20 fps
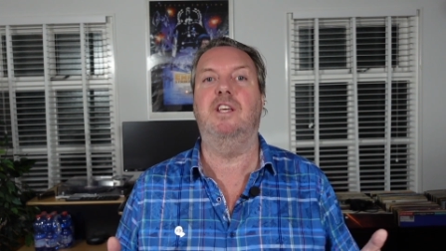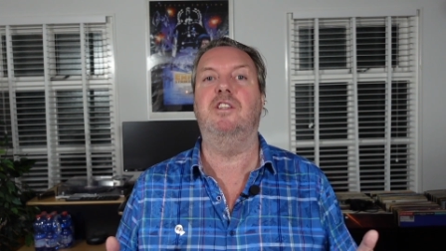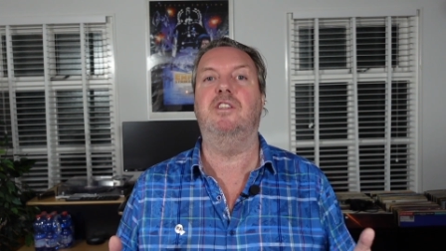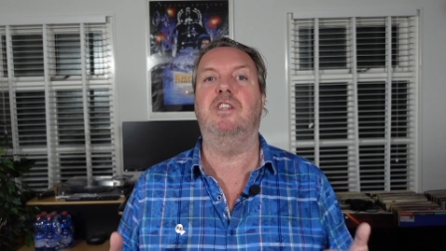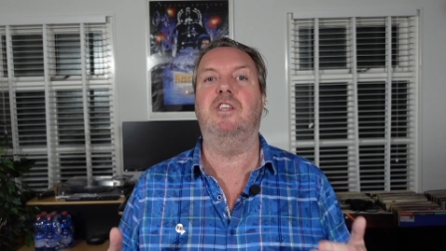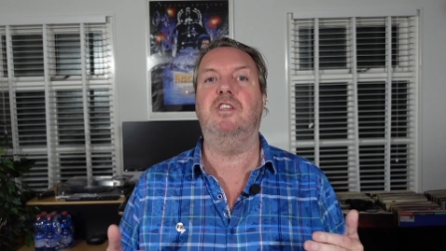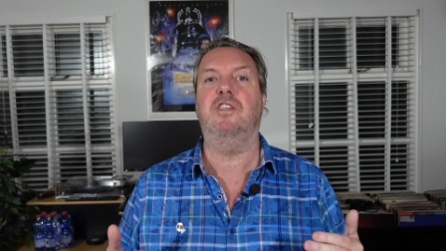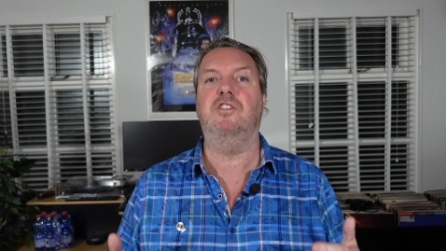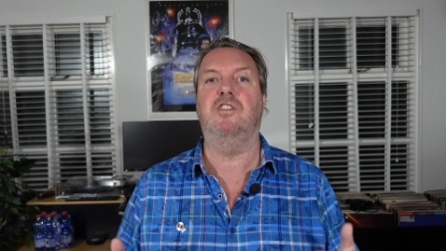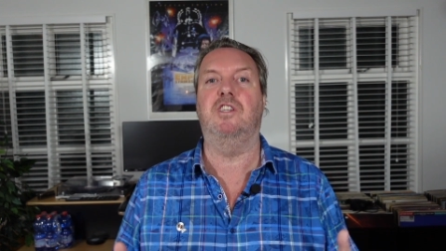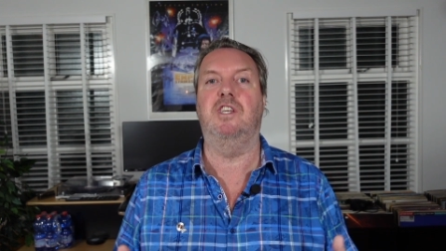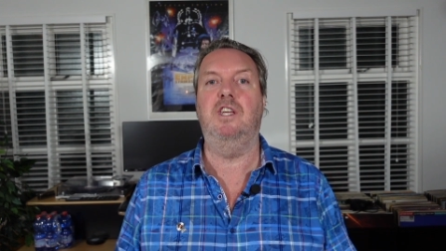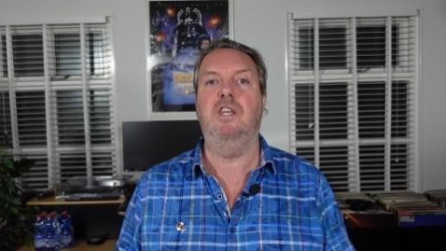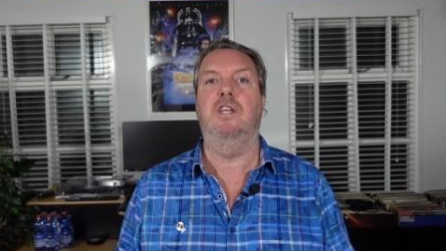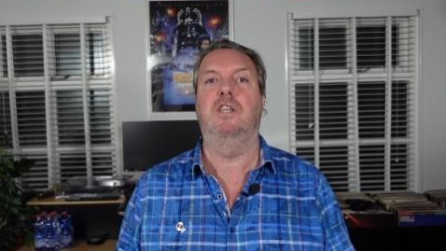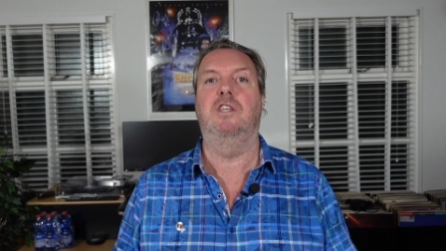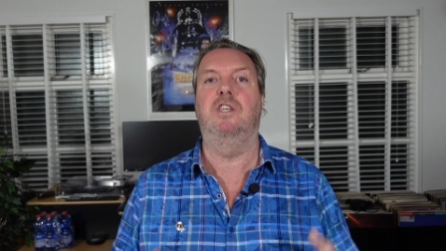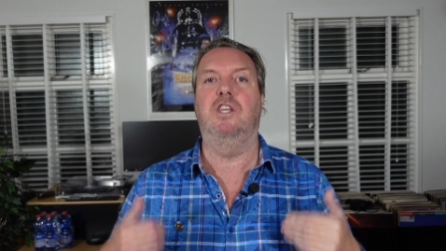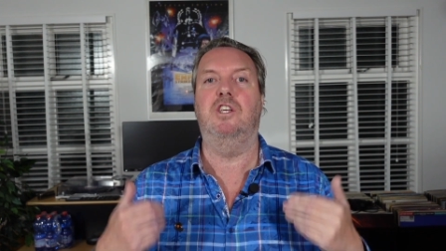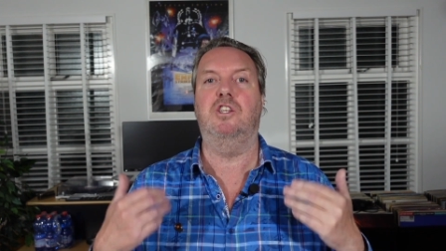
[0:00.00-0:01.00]
it is
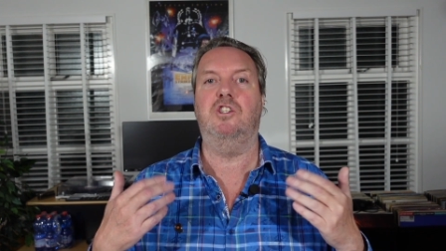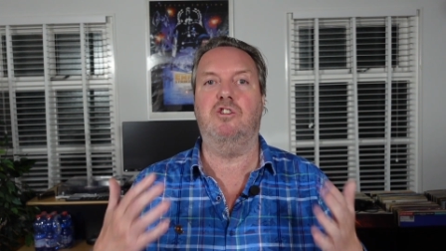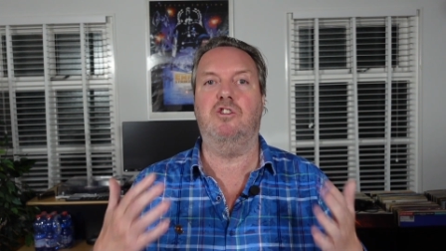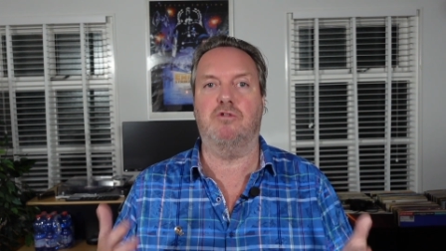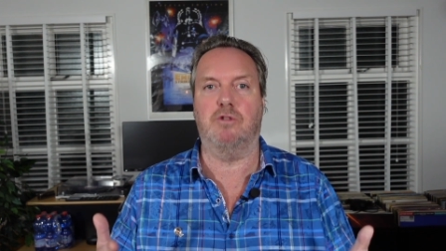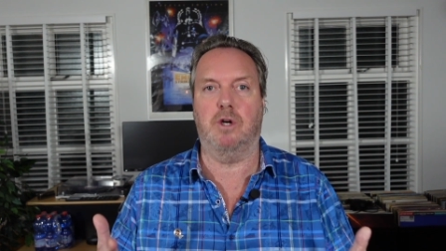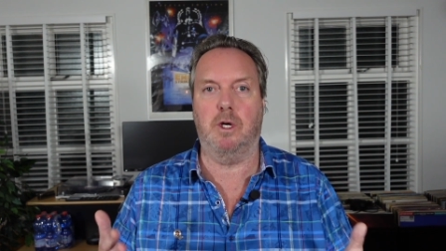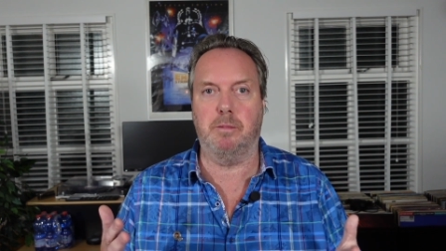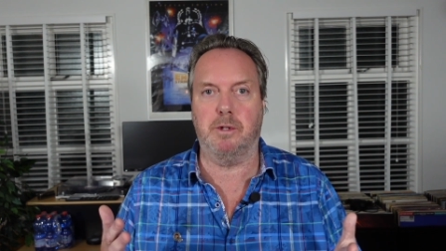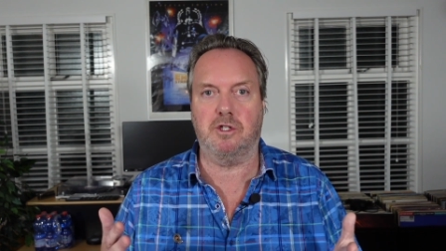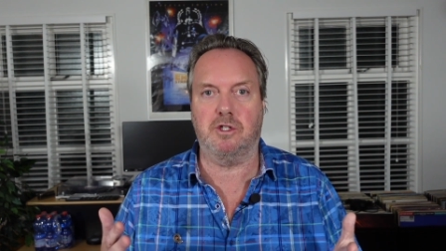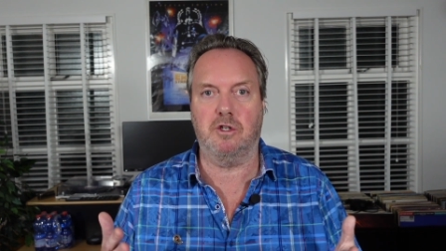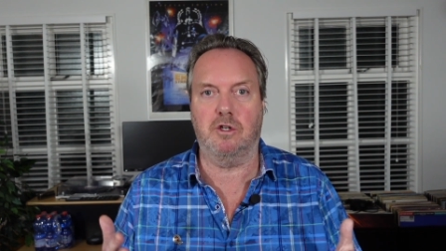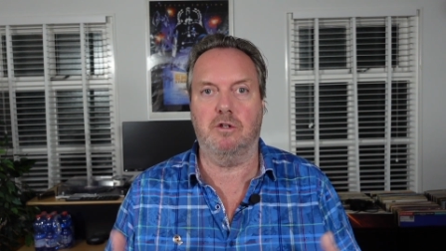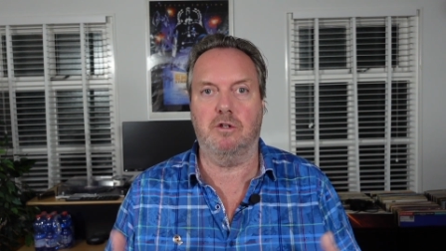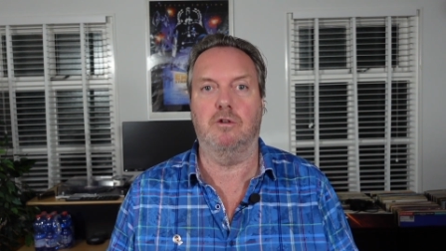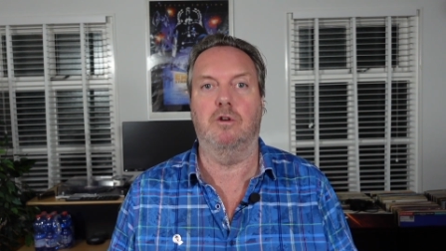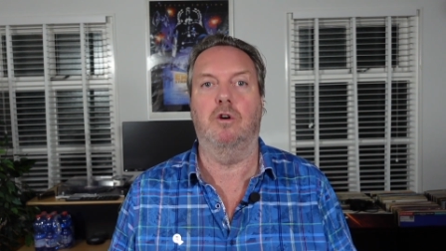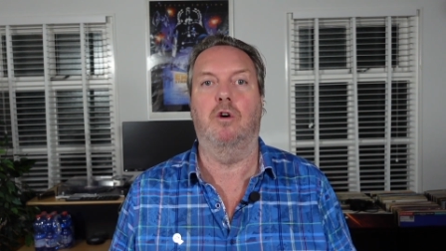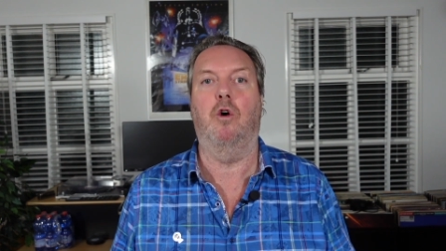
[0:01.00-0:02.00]
the
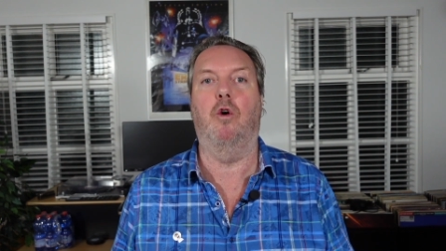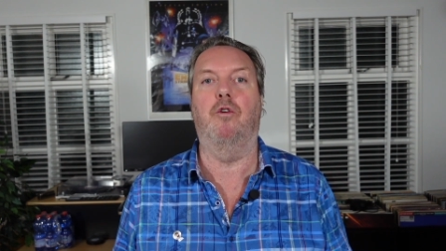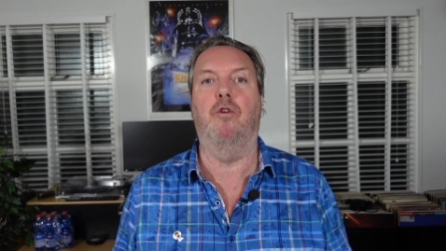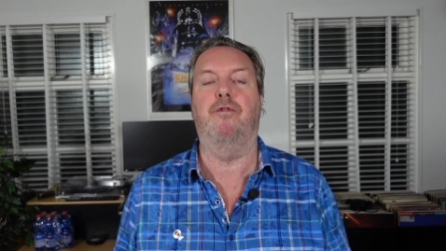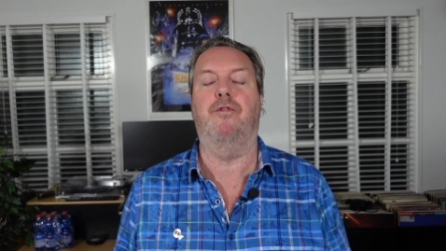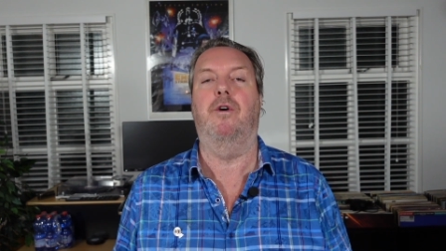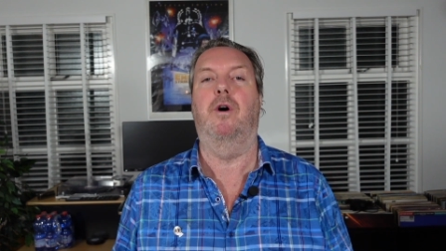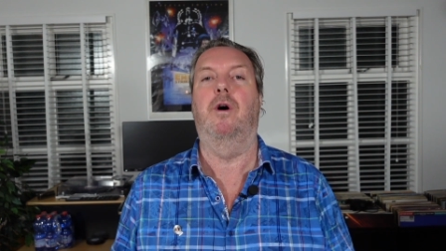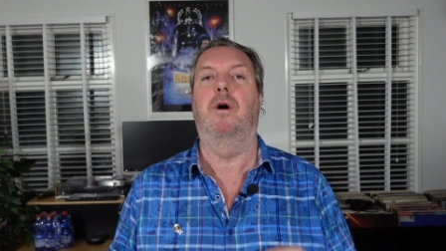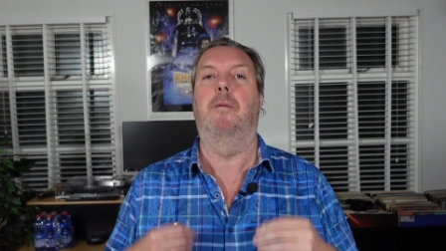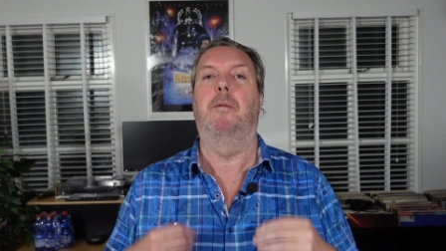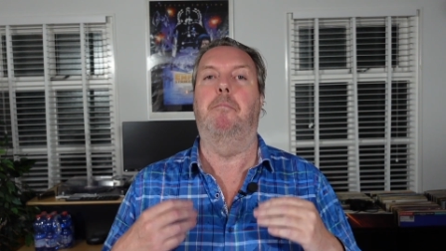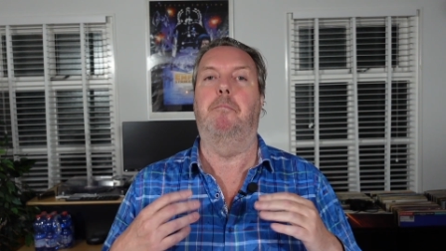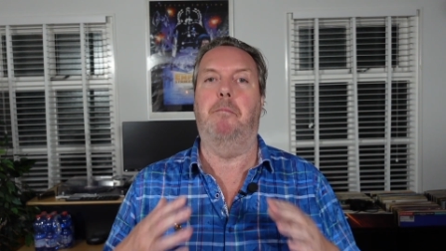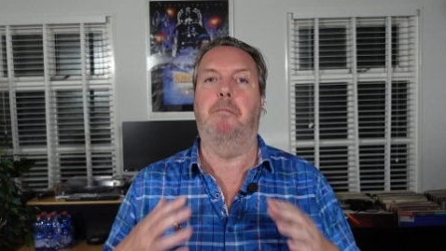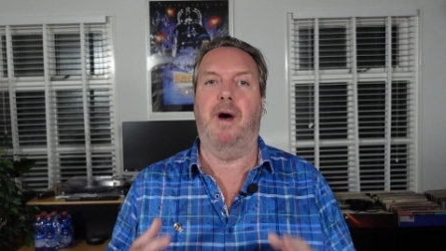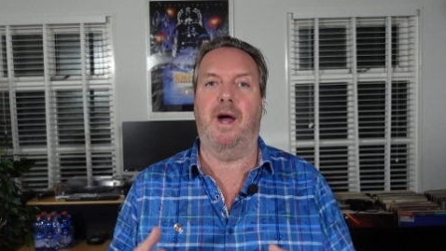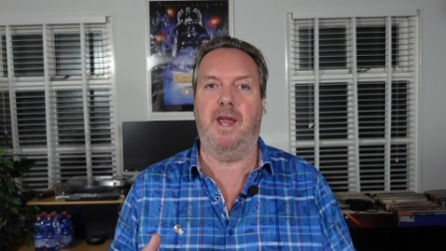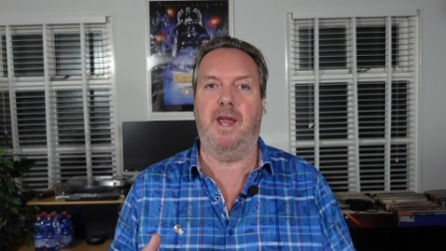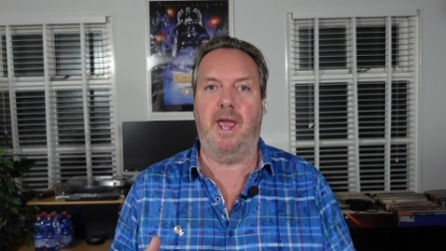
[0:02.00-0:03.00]
distributor of
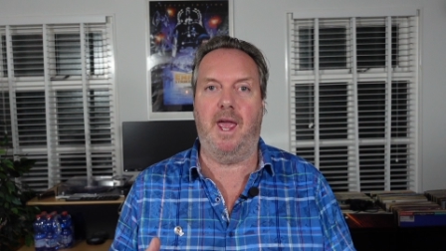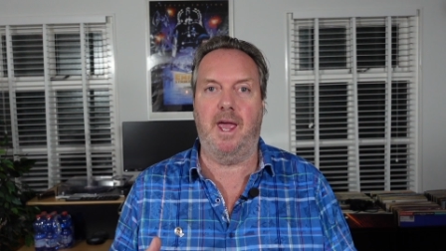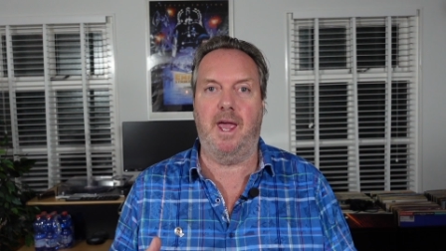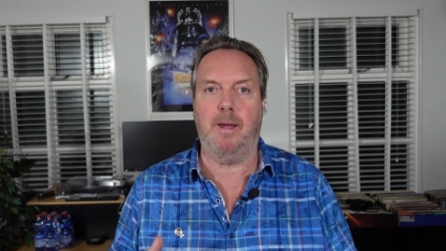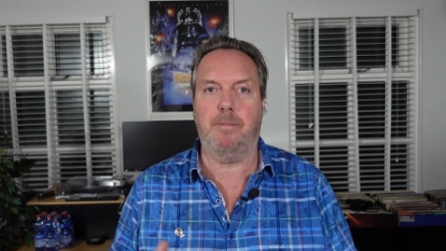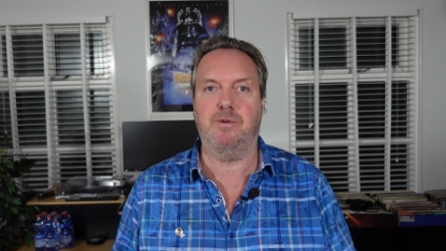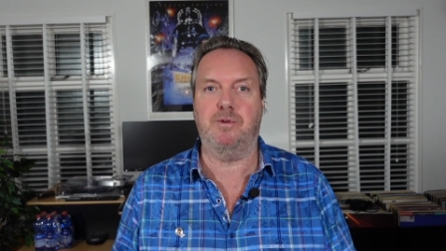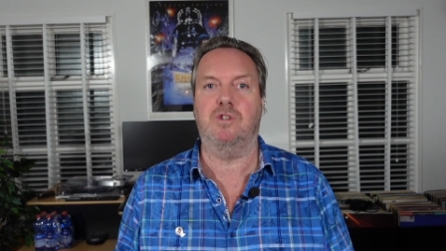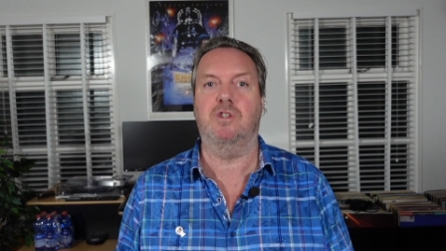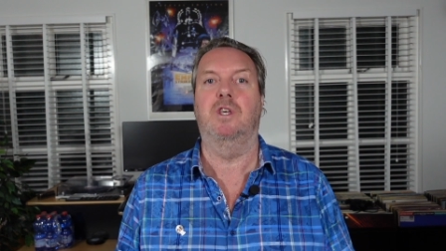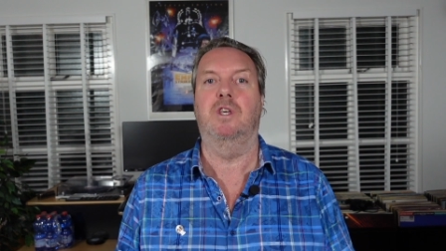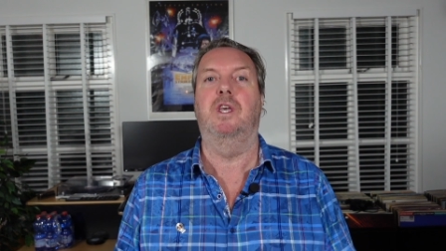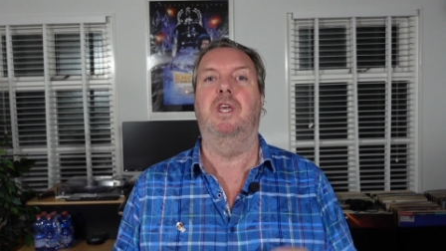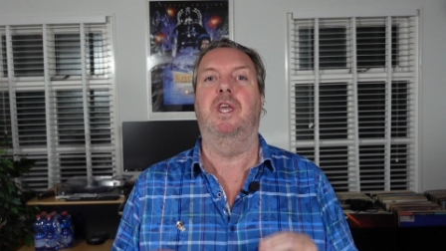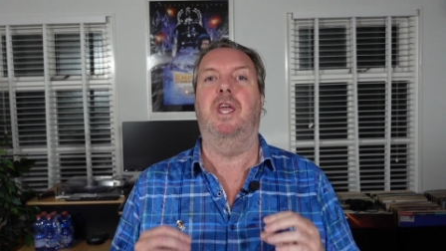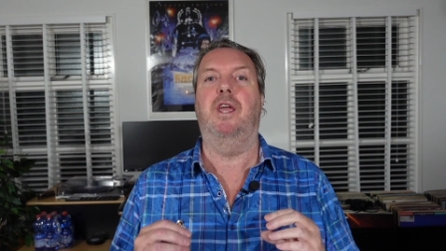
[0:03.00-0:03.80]
my apps.